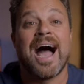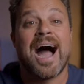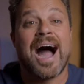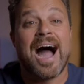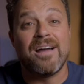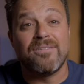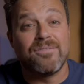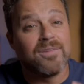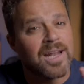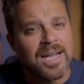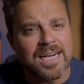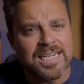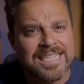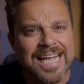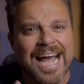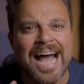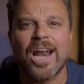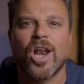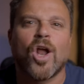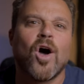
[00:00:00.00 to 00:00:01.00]
I've learned
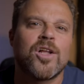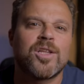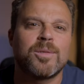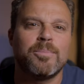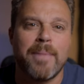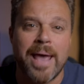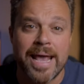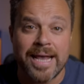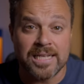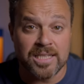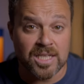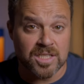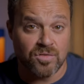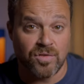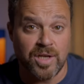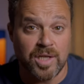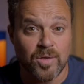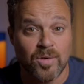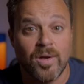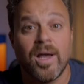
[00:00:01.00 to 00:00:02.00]
a lot making this
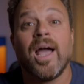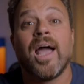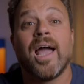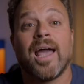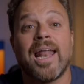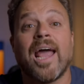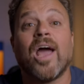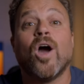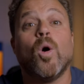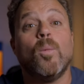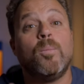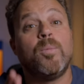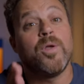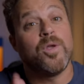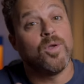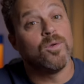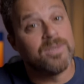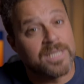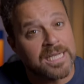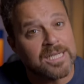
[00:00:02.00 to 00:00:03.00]
video and I hope
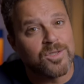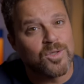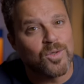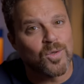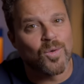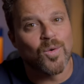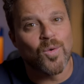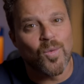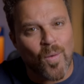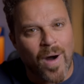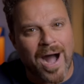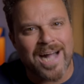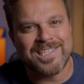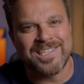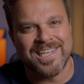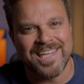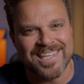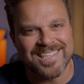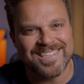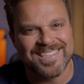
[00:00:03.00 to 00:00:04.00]
you did too,
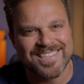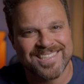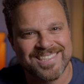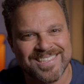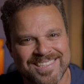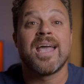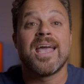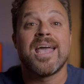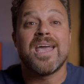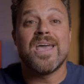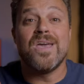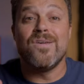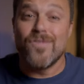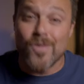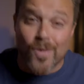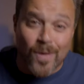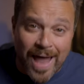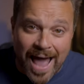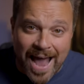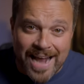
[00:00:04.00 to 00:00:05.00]
watching it. If
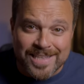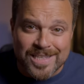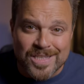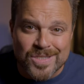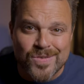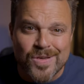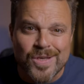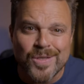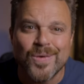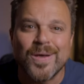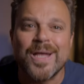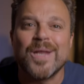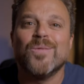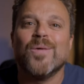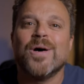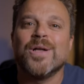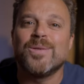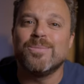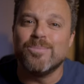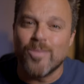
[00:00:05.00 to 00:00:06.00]
you like this video and
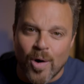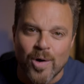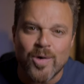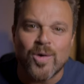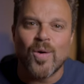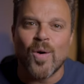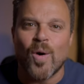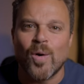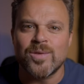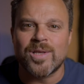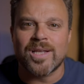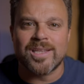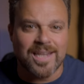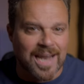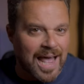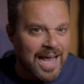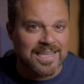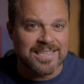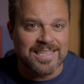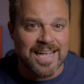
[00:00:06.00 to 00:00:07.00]
want more content
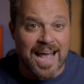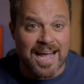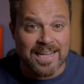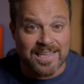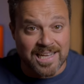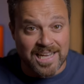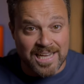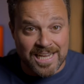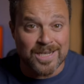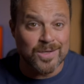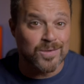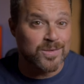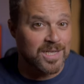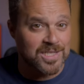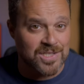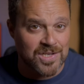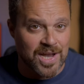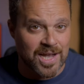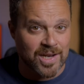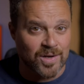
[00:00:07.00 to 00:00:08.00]
like that here on the
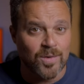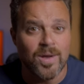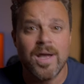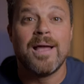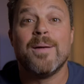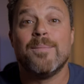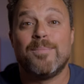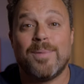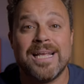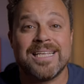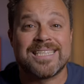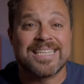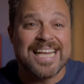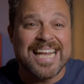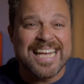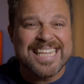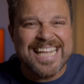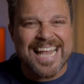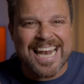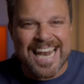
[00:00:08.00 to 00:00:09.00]
channel, please
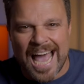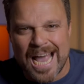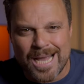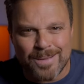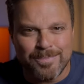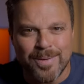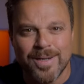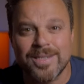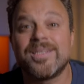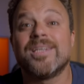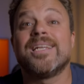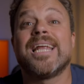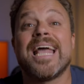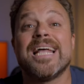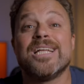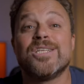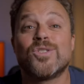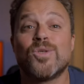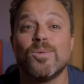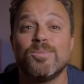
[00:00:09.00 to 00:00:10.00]
click the like button
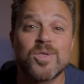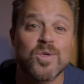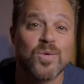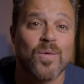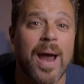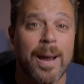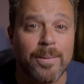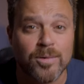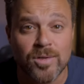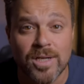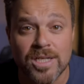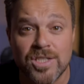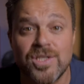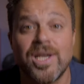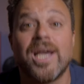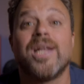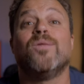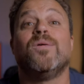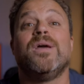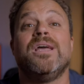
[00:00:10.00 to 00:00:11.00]
and subscribe to the
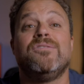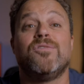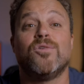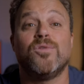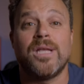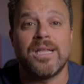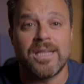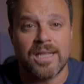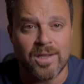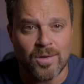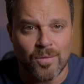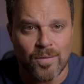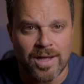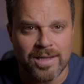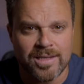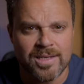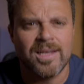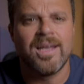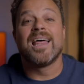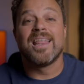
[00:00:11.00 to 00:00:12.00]
channel if you didn't already.
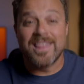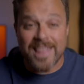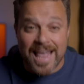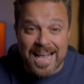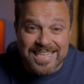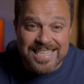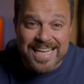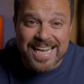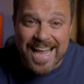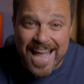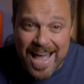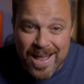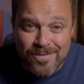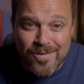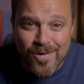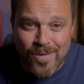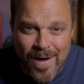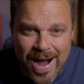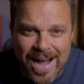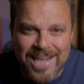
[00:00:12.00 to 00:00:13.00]
Thanks again
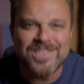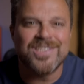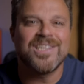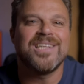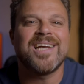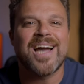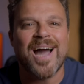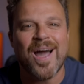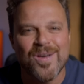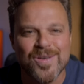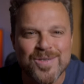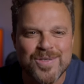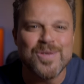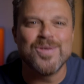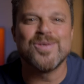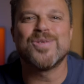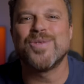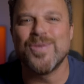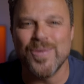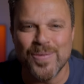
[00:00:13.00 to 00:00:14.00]
for watching, I will see
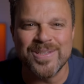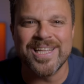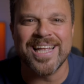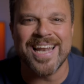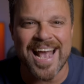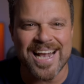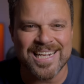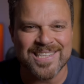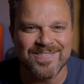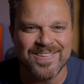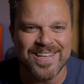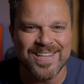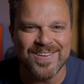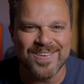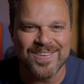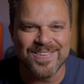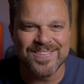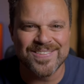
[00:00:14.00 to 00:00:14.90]
you soon in the next video.